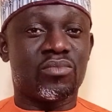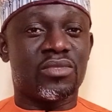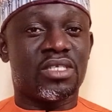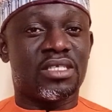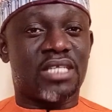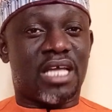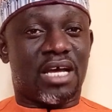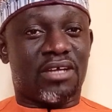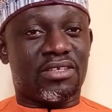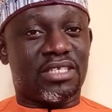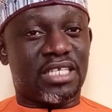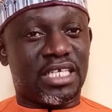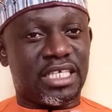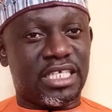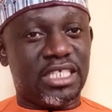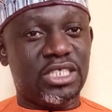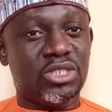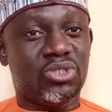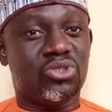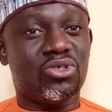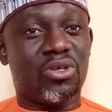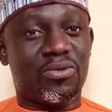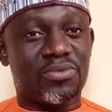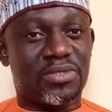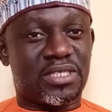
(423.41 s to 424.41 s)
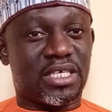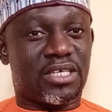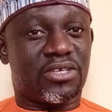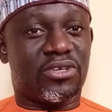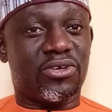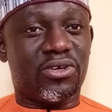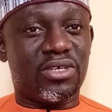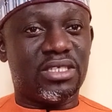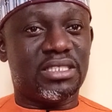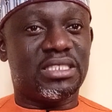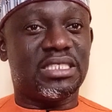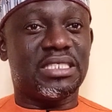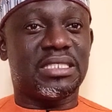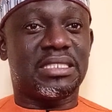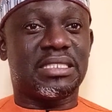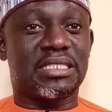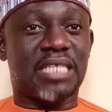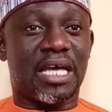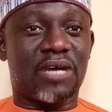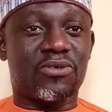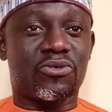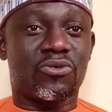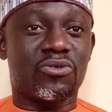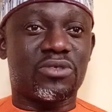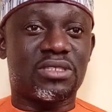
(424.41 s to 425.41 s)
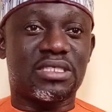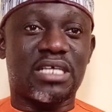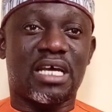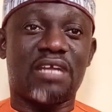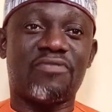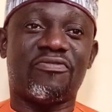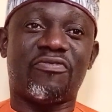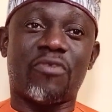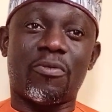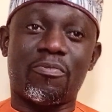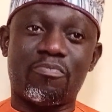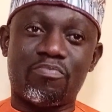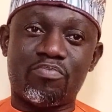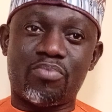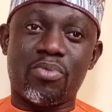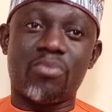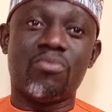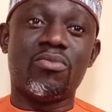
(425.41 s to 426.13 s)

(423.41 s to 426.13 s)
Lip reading: Now, the issue of security is sacrosanct for